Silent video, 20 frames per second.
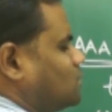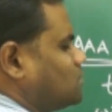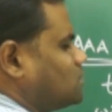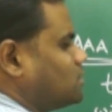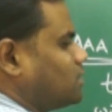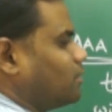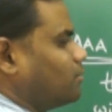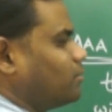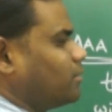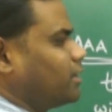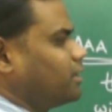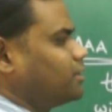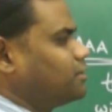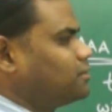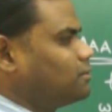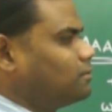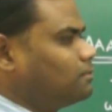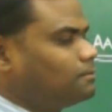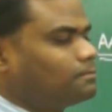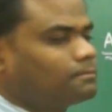same
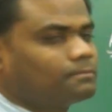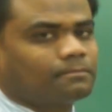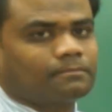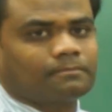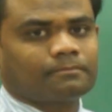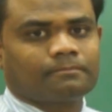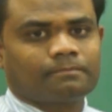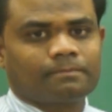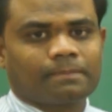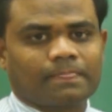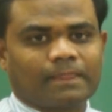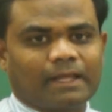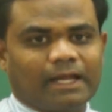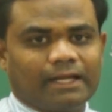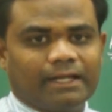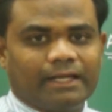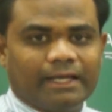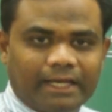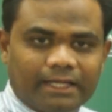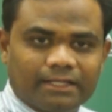ratio,
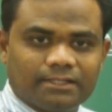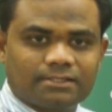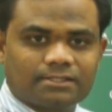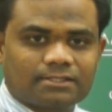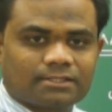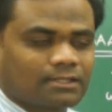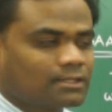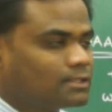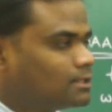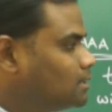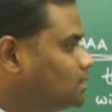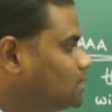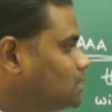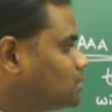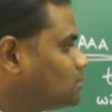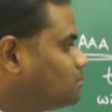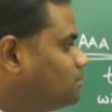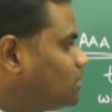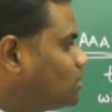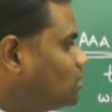and hence,
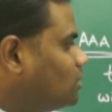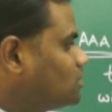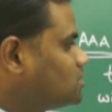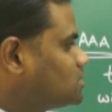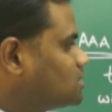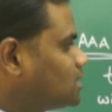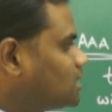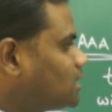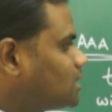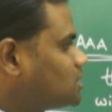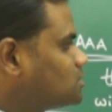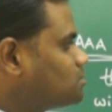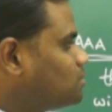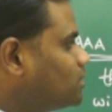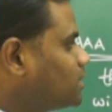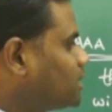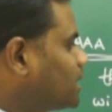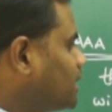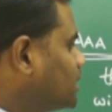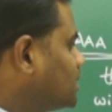because the
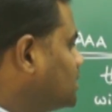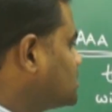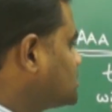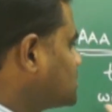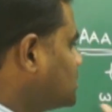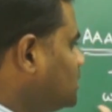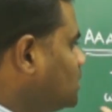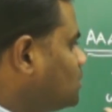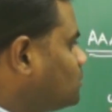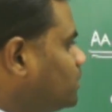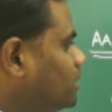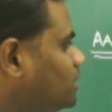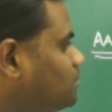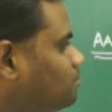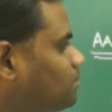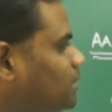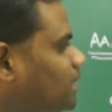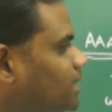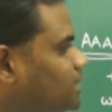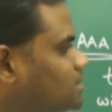corresponding angles equal
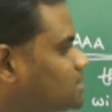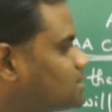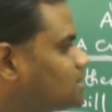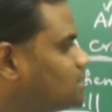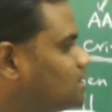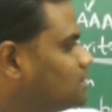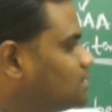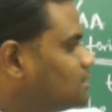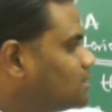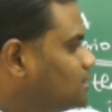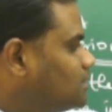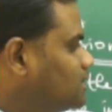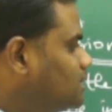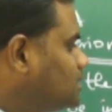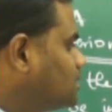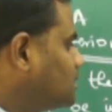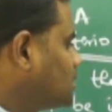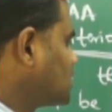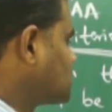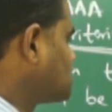implies
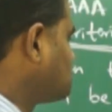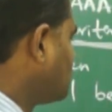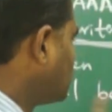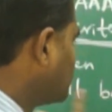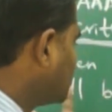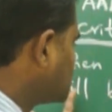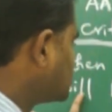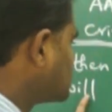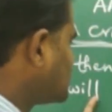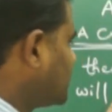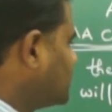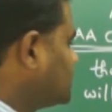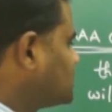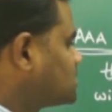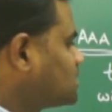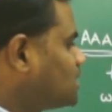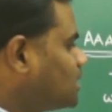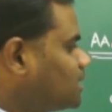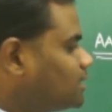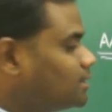the corresponding
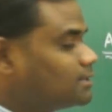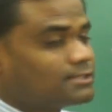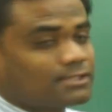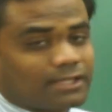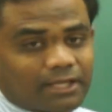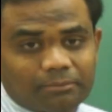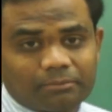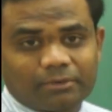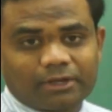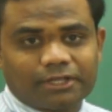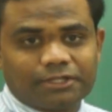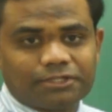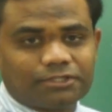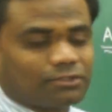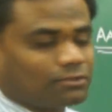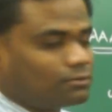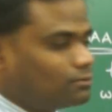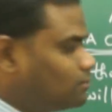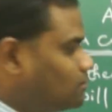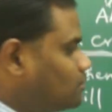sides are in same
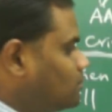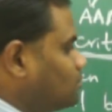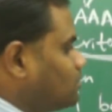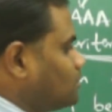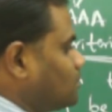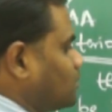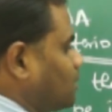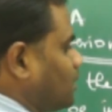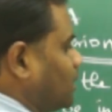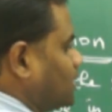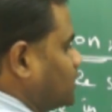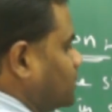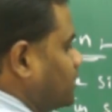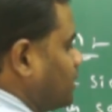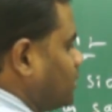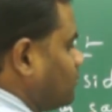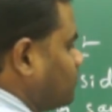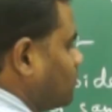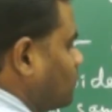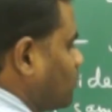ratio, and
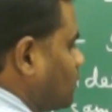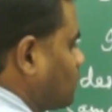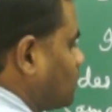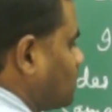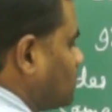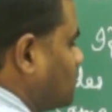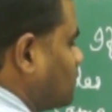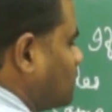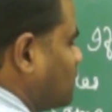therefore